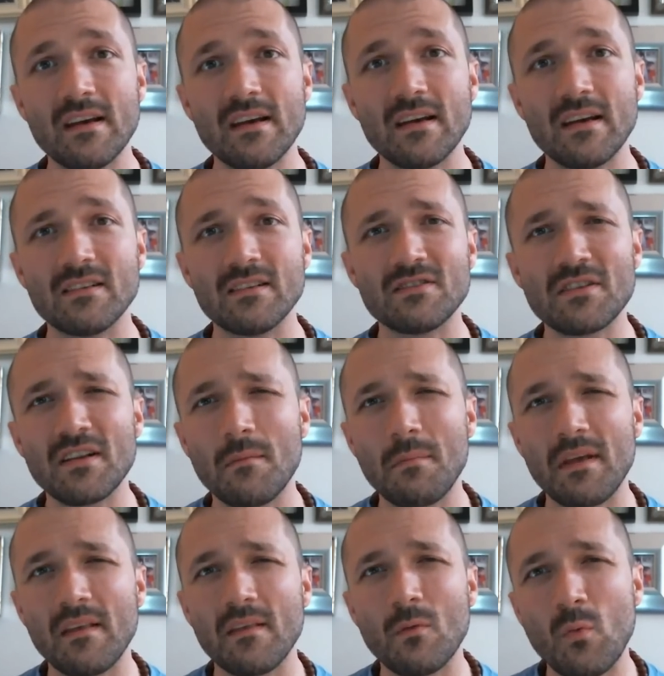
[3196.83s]
It's just going to
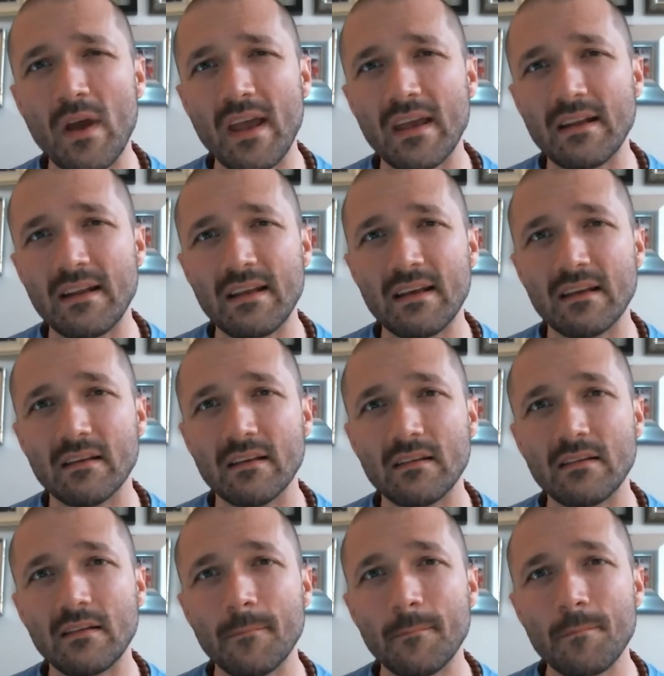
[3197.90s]
be the way it
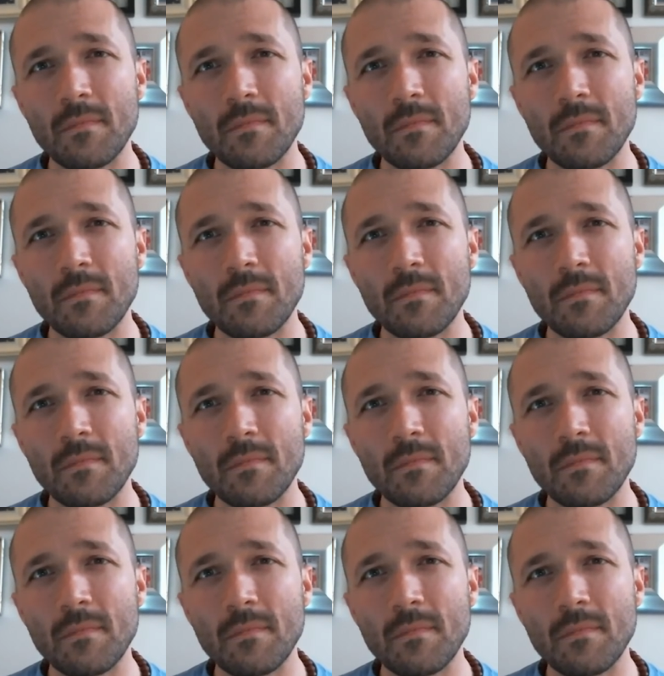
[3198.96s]
is.